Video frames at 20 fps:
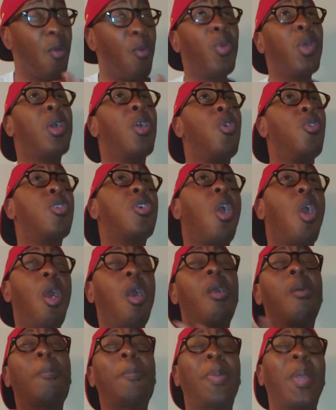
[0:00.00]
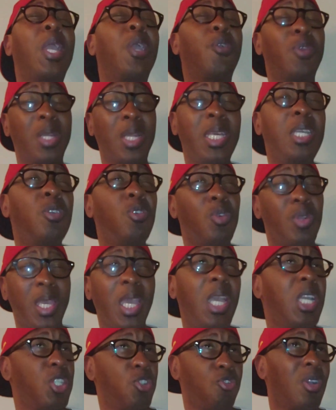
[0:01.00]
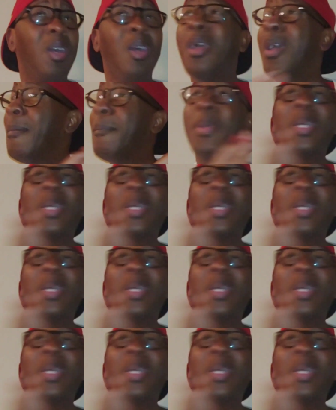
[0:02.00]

We're going to call her paralegal Kendra